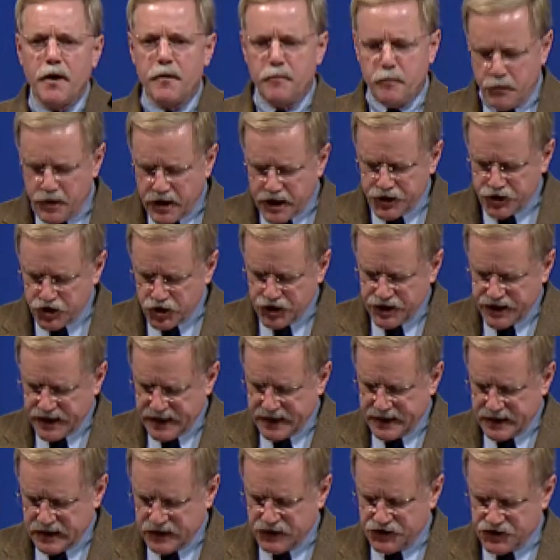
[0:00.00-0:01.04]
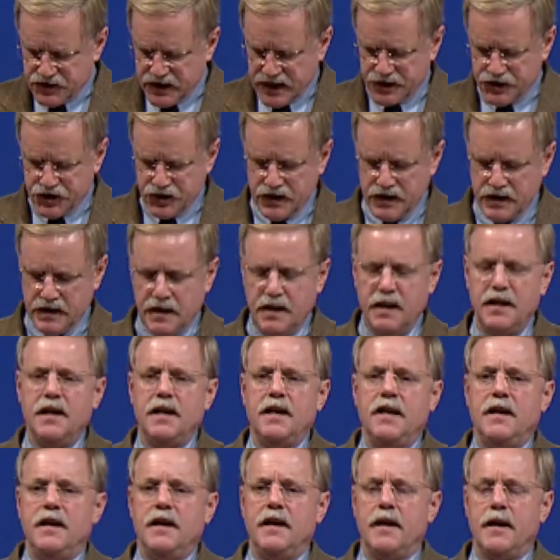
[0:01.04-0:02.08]
picture-taking session
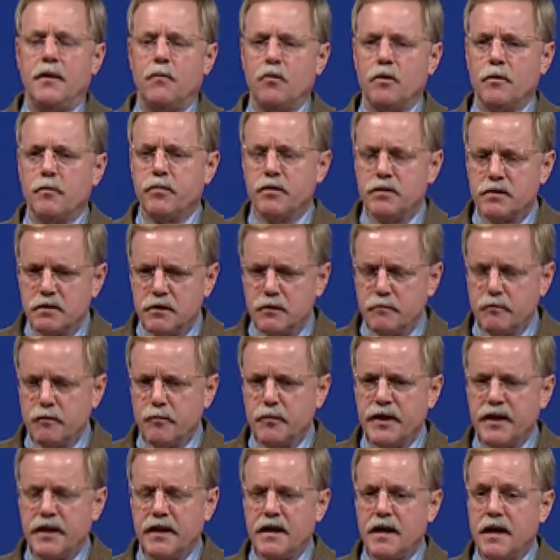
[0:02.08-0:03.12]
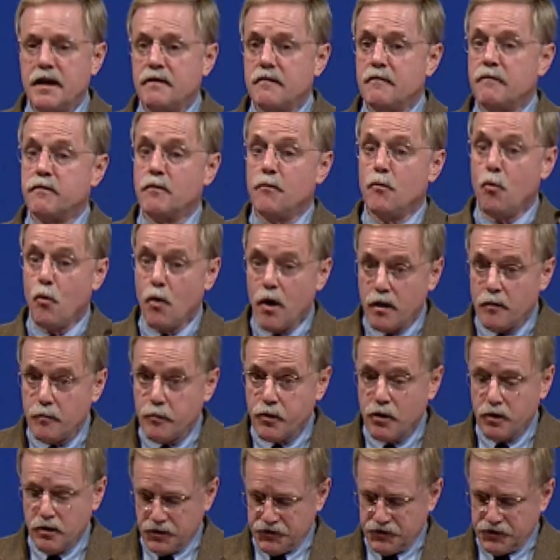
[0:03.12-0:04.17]
and were presumably gotten from one
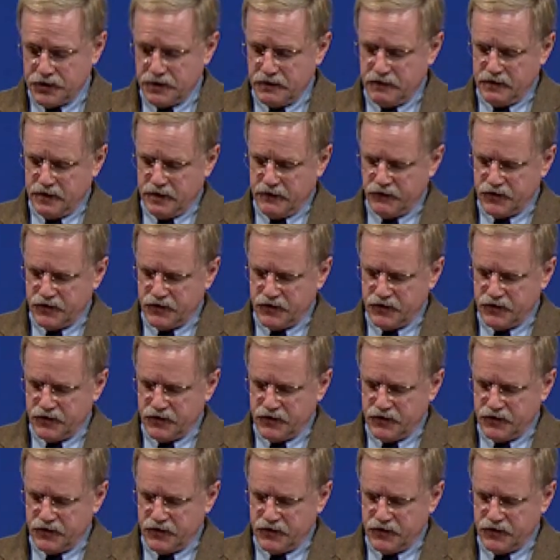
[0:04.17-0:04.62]
person in the